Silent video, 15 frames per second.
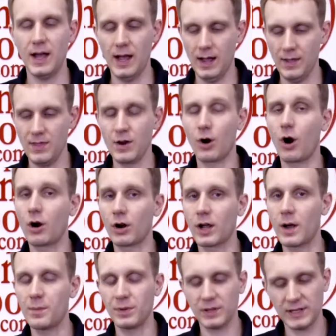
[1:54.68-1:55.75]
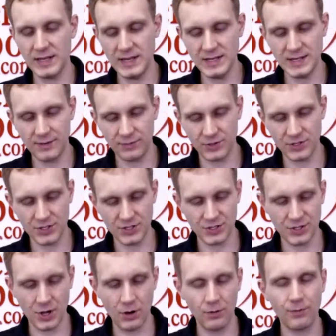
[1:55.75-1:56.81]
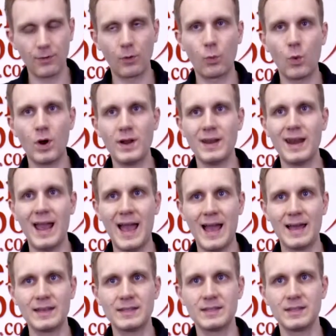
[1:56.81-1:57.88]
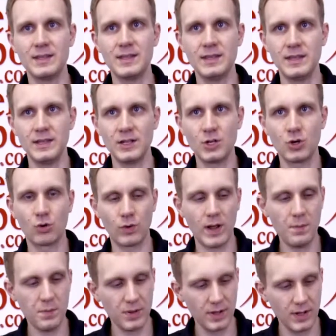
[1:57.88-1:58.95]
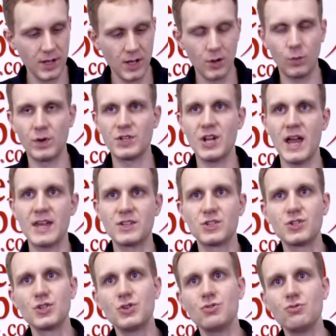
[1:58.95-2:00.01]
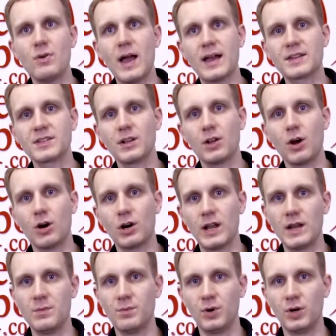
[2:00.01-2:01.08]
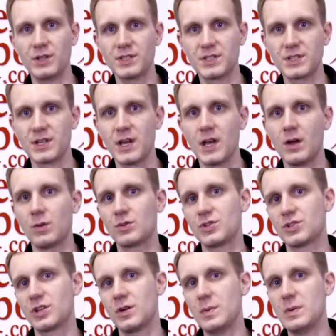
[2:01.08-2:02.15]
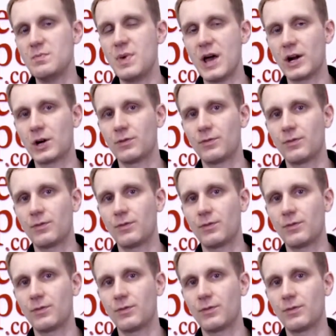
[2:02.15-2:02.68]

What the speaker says: There are a couple of key differences though. For one, it adds the grip, which has 2 XLR inputs, which is going to be better